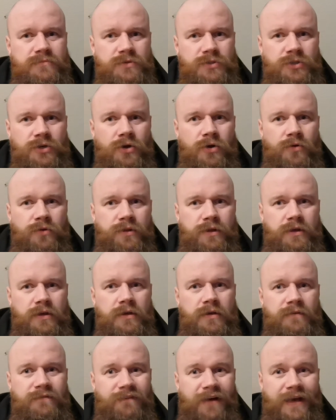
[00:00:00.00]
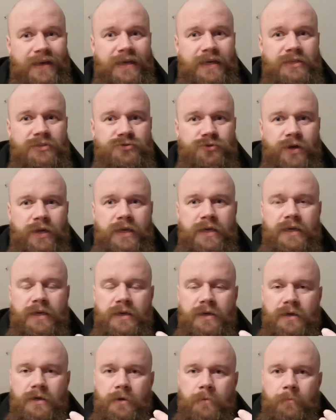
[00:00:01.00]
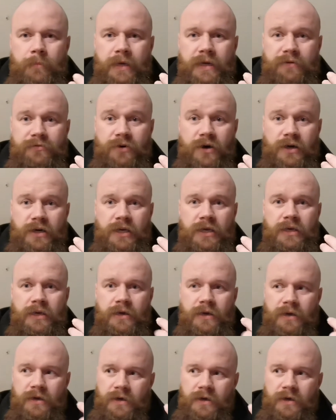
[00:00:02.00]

You know, the Viking drink made of honey.